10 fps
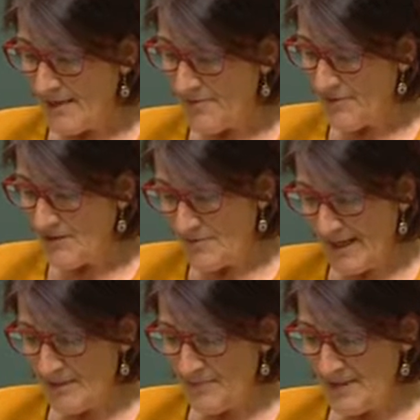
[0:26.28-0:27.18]
for the
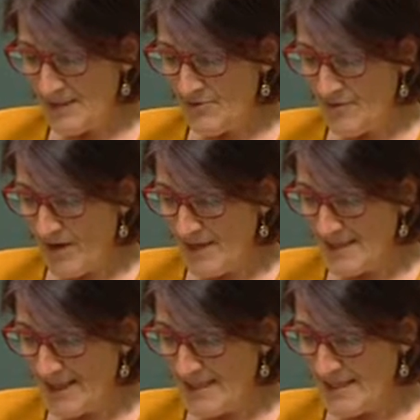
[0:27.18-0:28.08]
development and
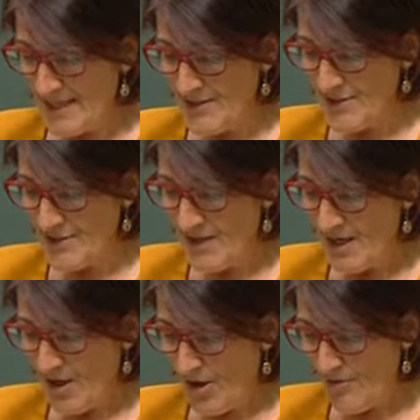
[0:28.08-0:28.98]
revitalisation
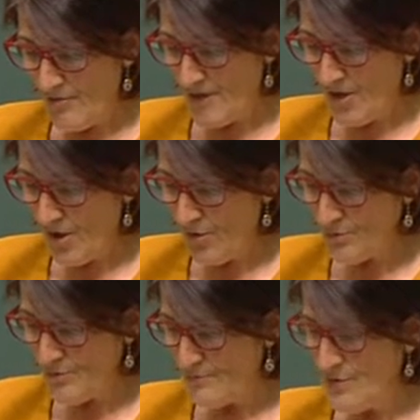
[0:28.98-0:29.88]
of the
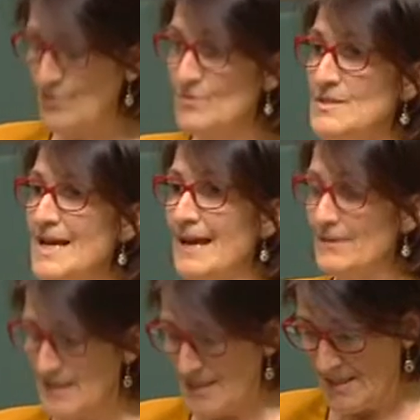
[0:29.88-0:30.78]
old Tues
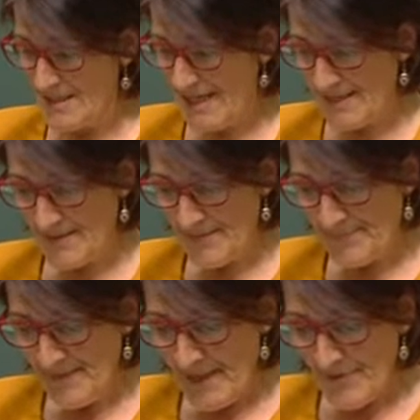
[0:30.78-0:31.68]
housing estate.
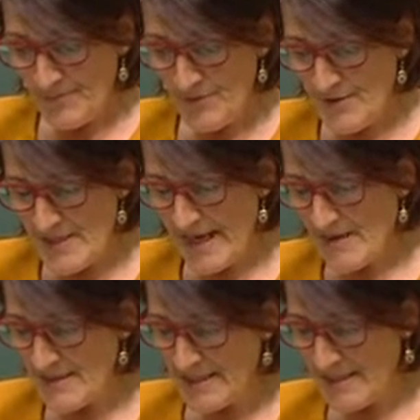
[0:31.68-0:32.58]
The Tues
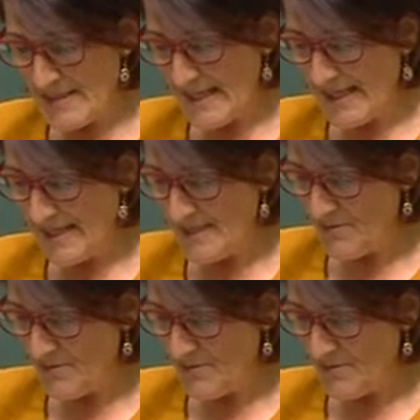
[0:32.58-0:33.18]
housing estate, as it